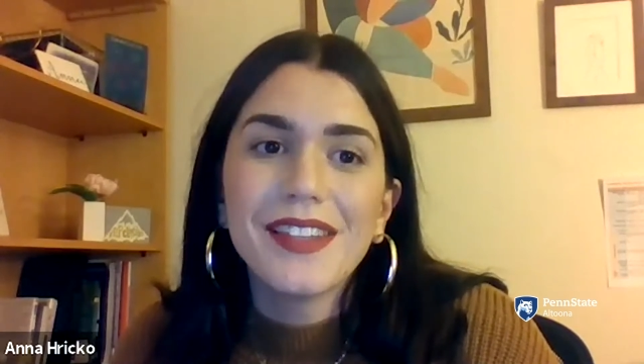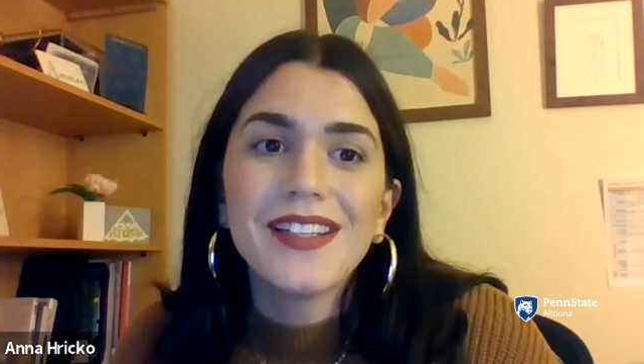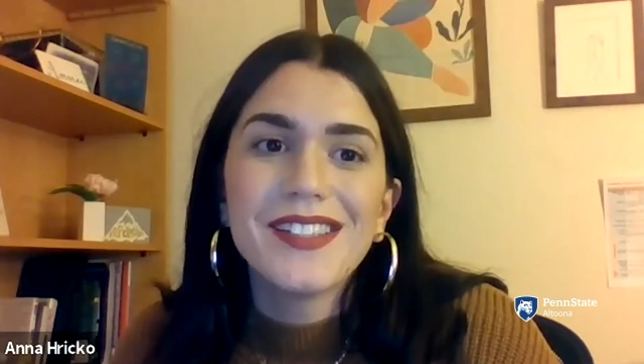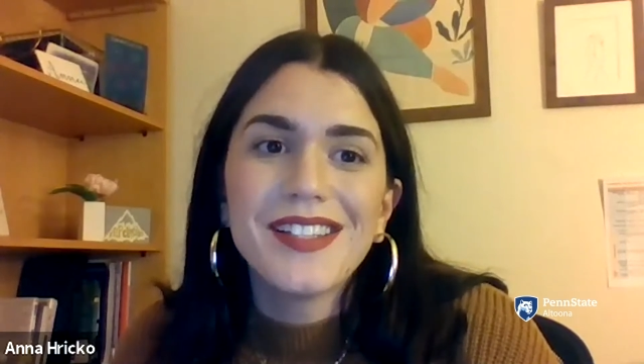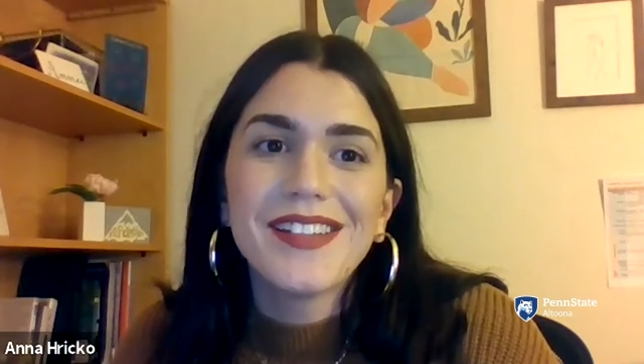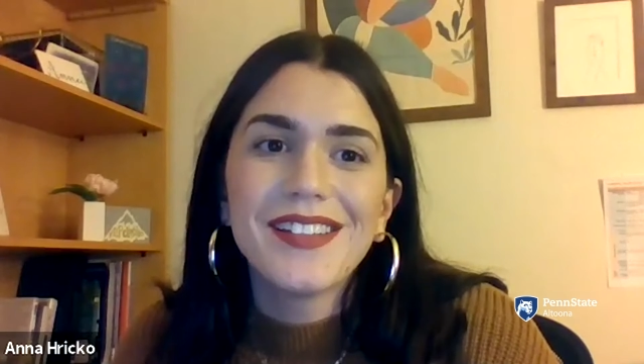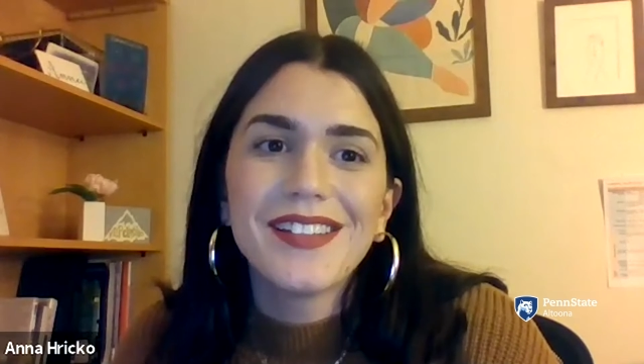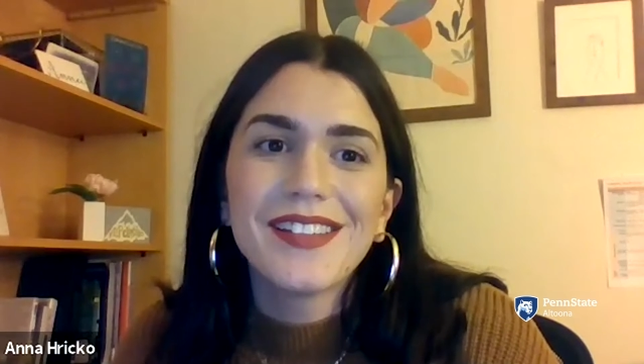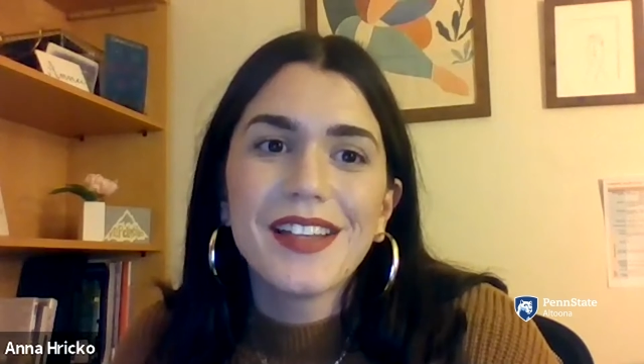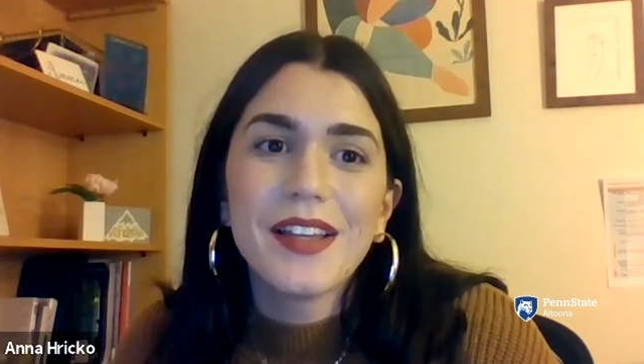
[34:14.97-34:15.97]

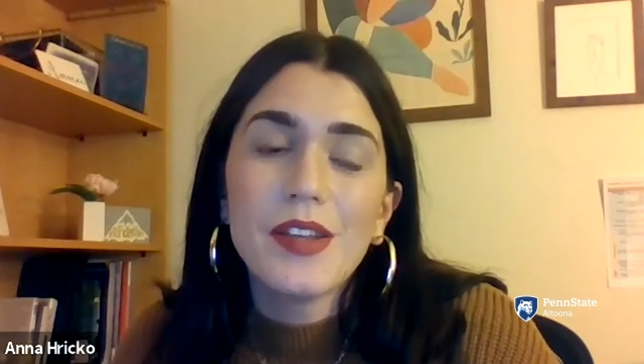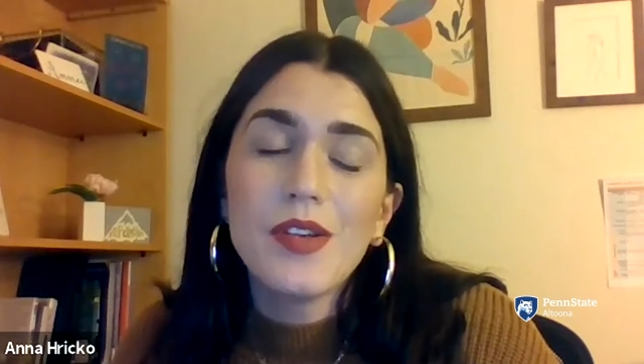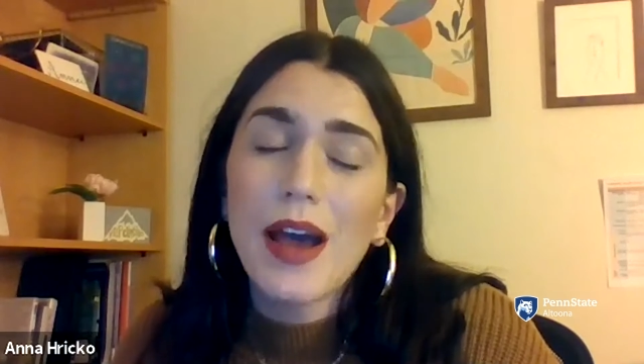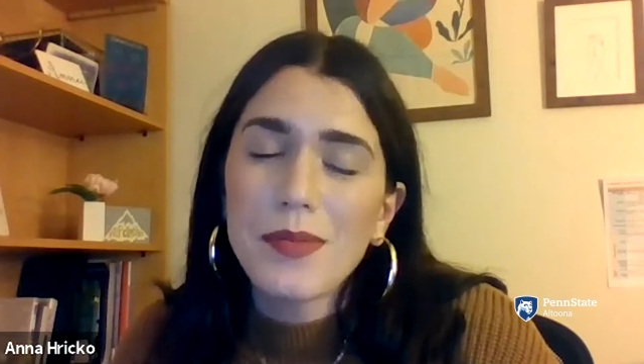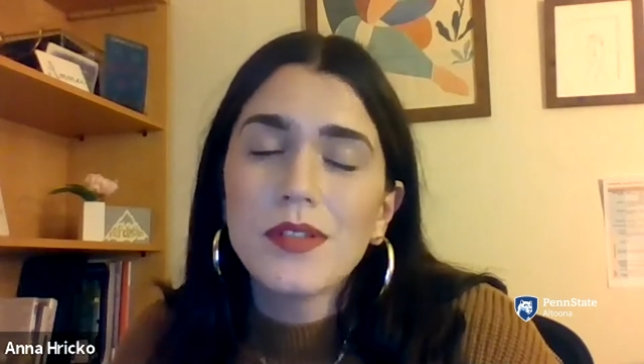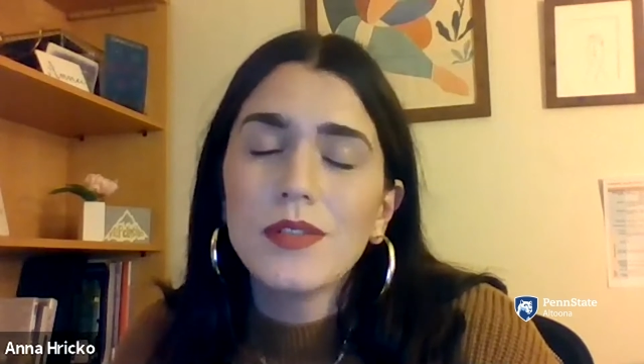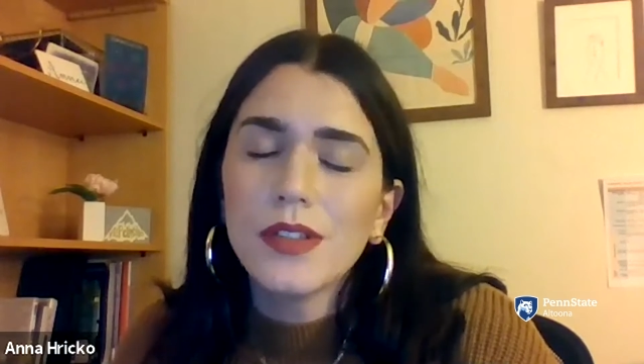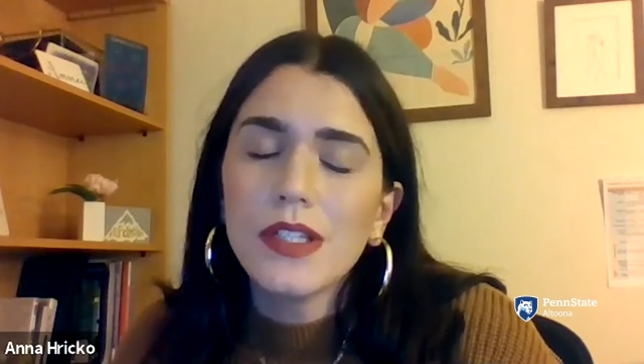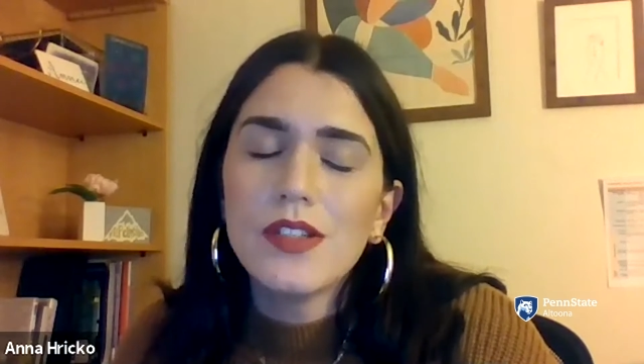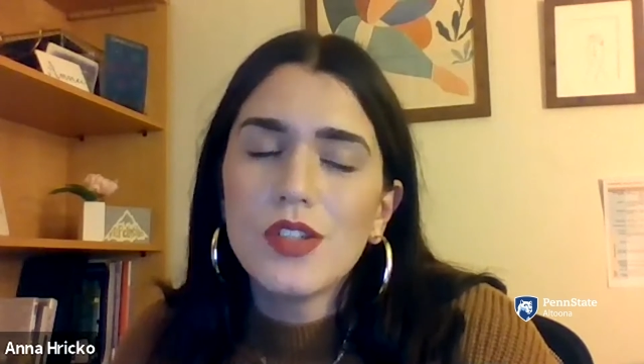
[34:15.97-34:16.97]
and you
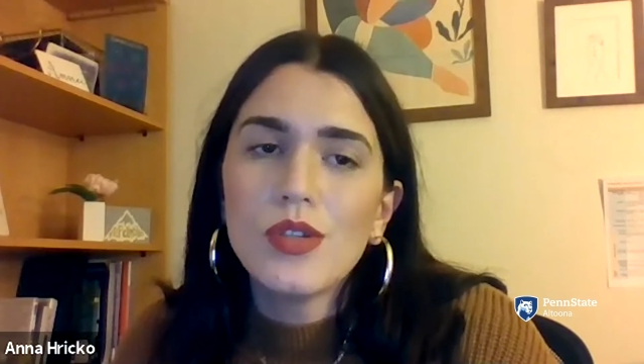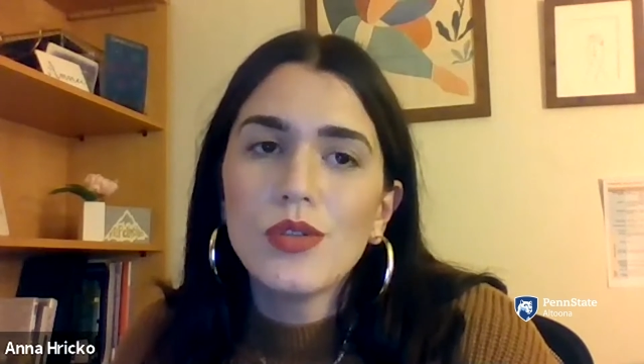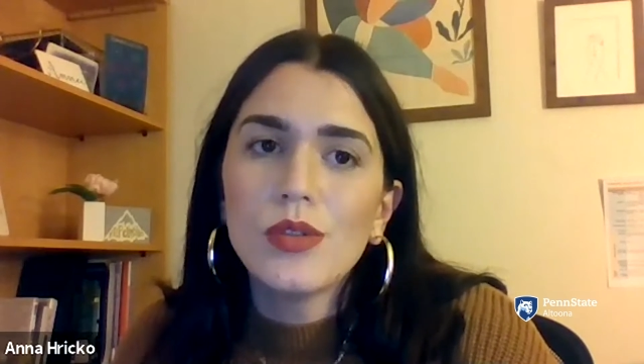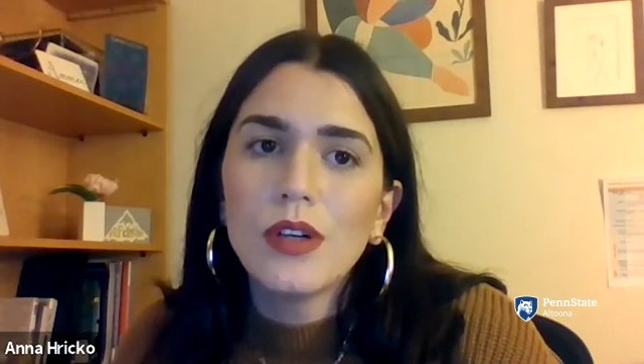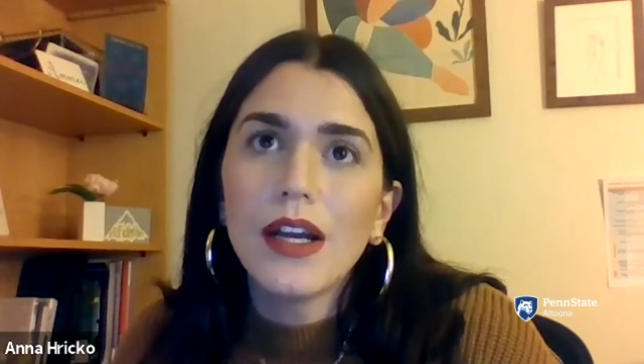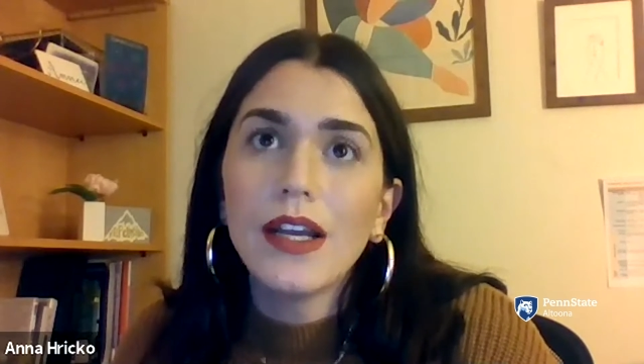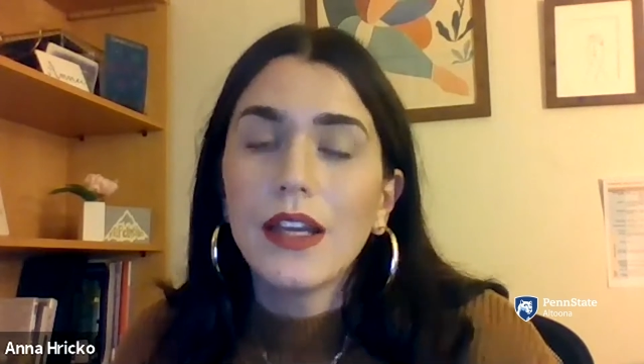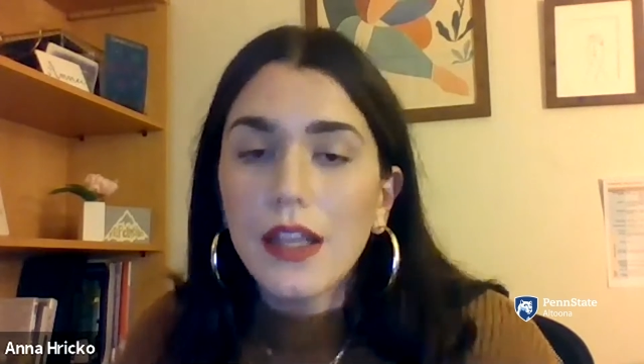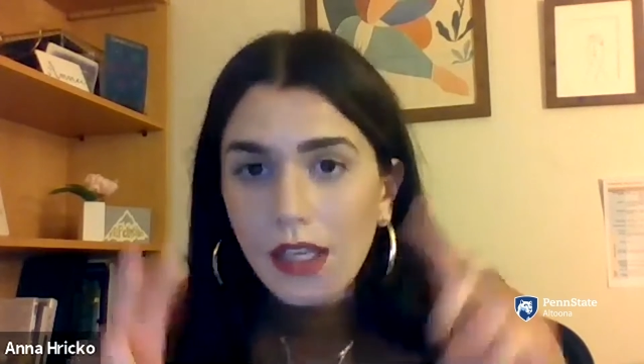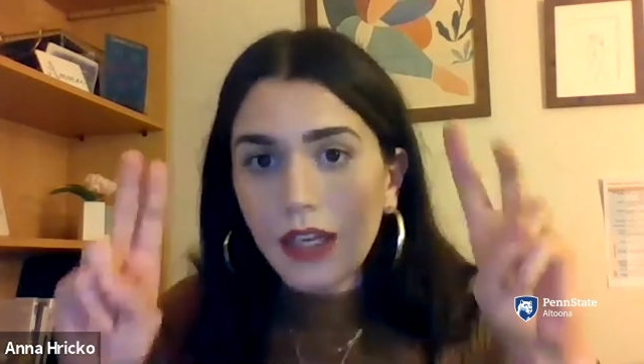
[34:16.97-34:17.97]
absolutely do
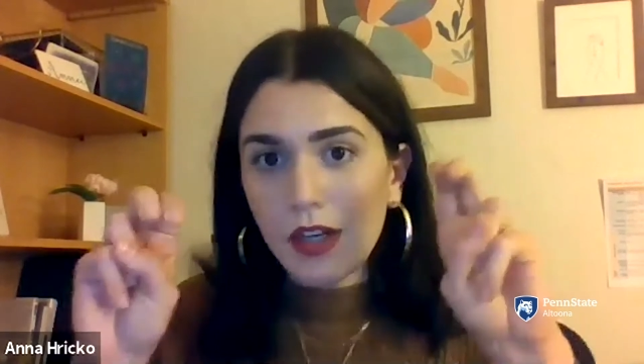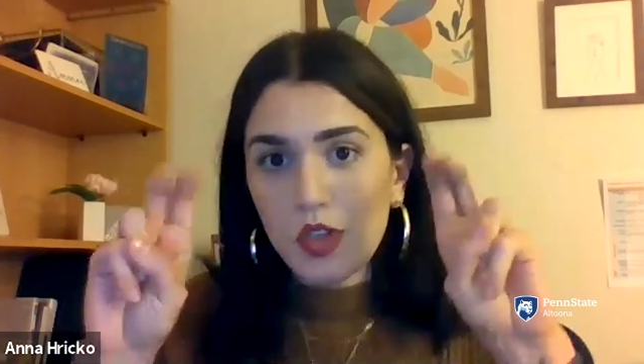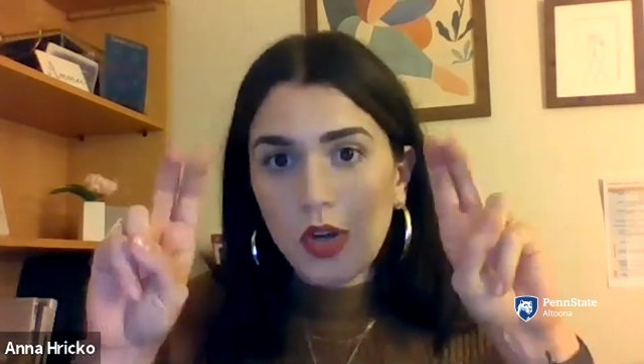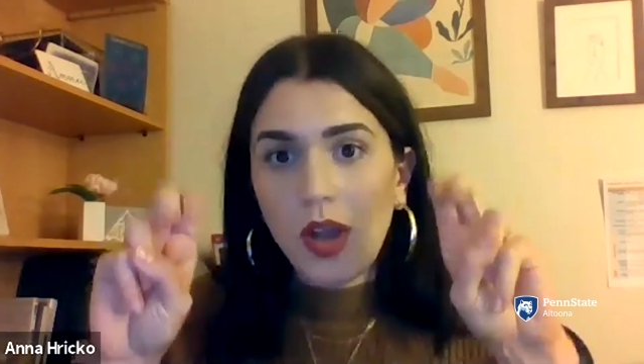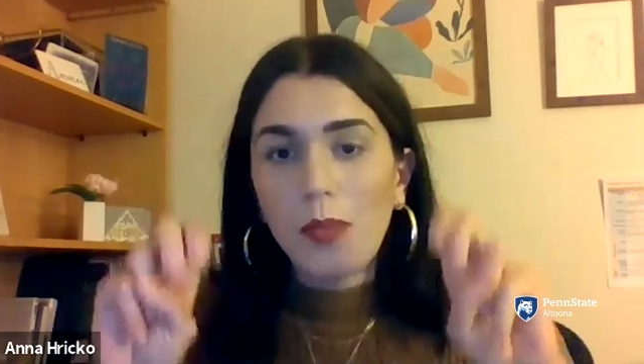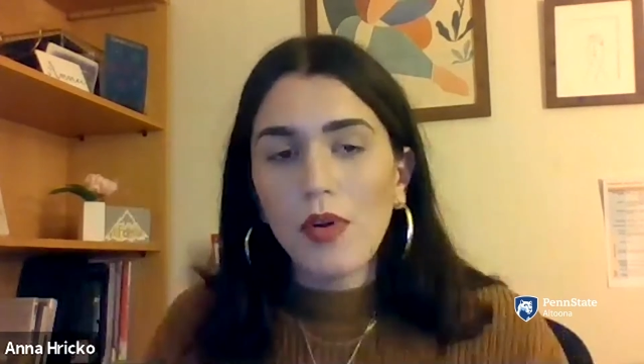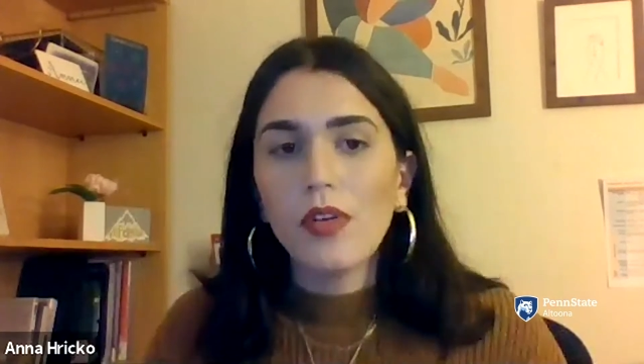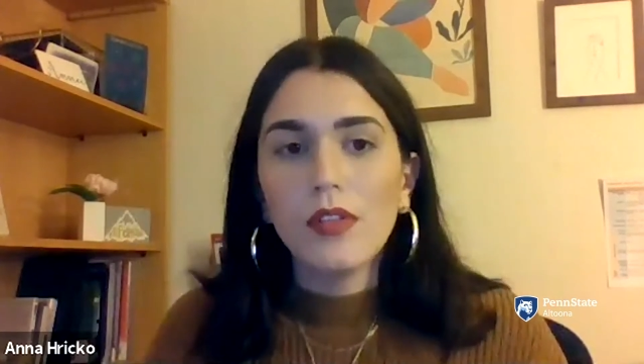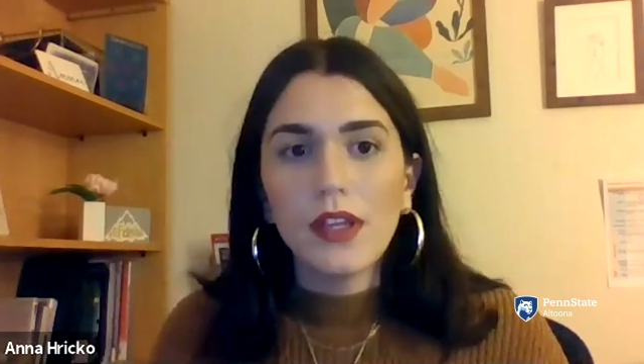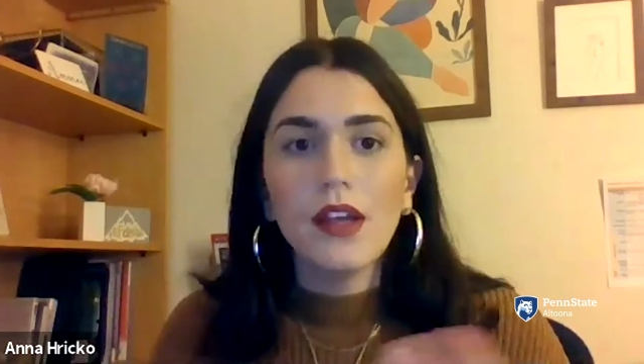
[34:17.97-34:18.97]
get in trouble.